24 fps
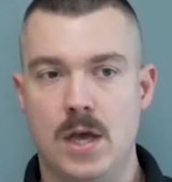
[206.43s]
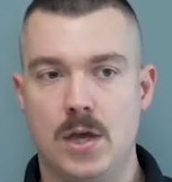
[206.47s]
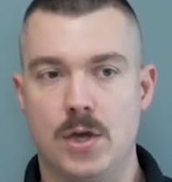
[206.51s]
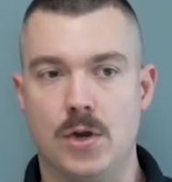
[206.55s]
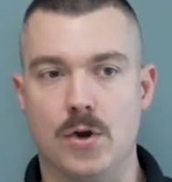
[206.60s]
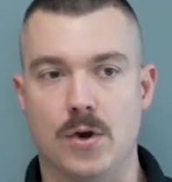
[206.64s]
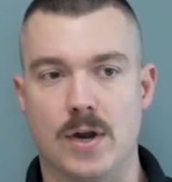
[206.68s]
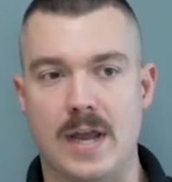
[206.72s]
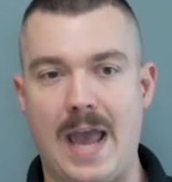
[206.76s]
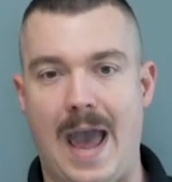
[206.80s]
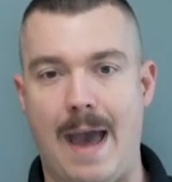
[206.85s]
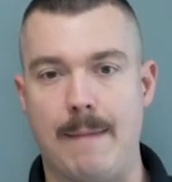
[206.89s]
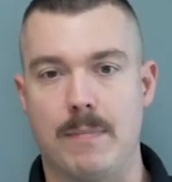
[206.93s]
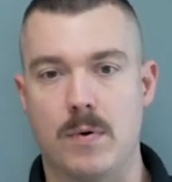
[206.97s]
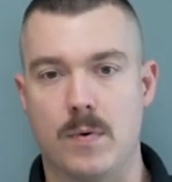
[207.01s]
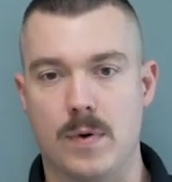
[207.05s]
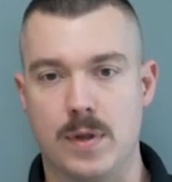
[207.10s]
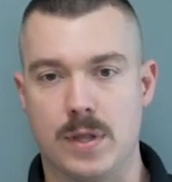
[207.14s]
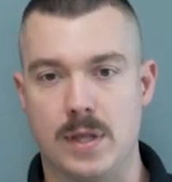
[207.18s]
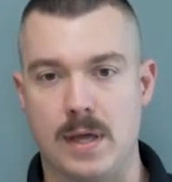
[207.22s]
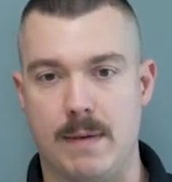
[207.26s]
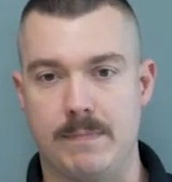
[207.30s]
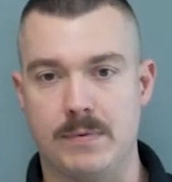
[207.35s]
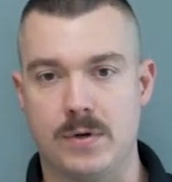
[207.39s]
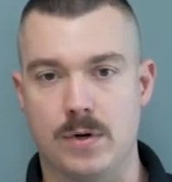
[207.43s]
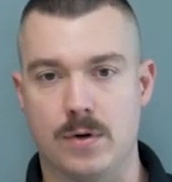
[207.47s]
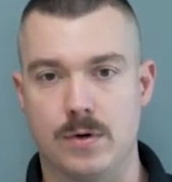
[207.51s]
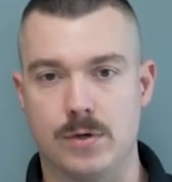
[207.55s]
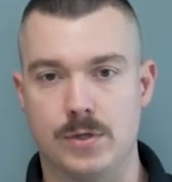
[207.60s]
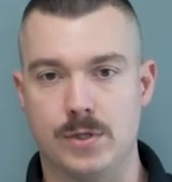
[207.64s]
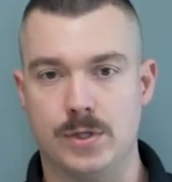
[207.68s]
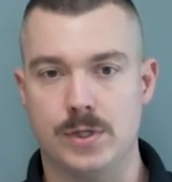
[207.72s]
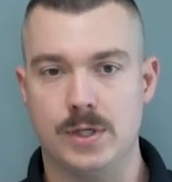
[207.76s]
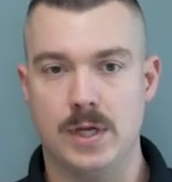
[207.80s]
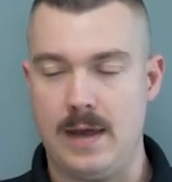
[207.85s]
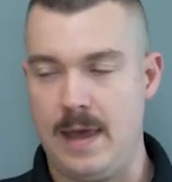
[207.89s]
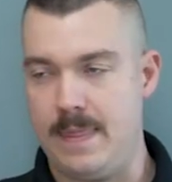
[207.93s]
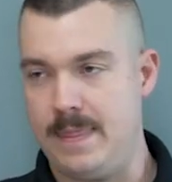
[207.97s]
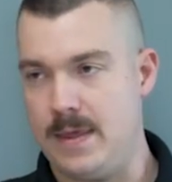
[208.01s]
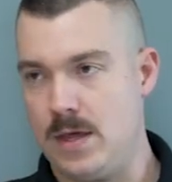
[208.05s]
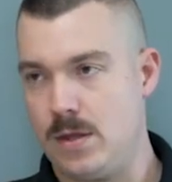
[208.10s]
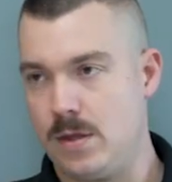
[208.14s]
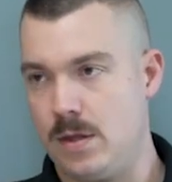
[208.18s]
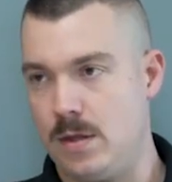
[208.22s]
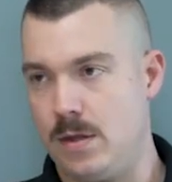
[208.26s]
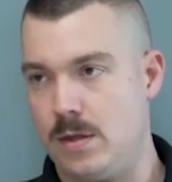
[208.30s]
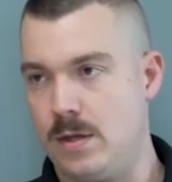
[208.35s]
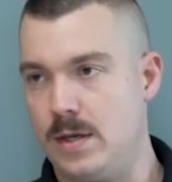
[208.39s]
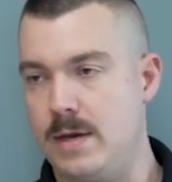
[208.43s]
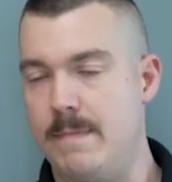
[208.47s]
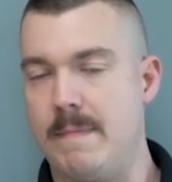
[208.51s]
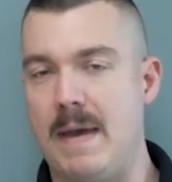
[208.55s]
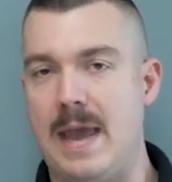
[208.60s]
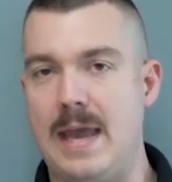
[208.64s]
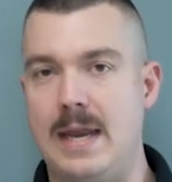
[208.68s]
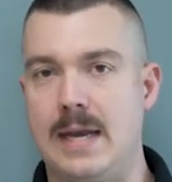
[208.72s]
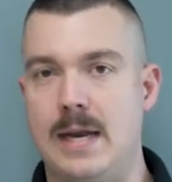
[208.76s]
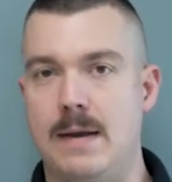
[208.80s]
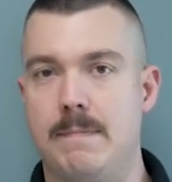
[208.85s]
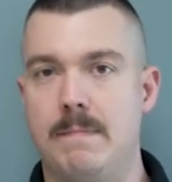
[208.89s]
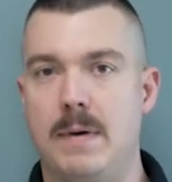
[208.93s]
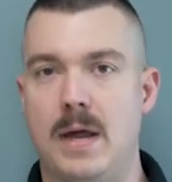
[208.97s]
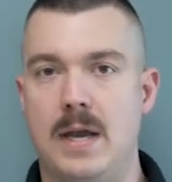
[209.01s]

your GABA receptors, and this is debated,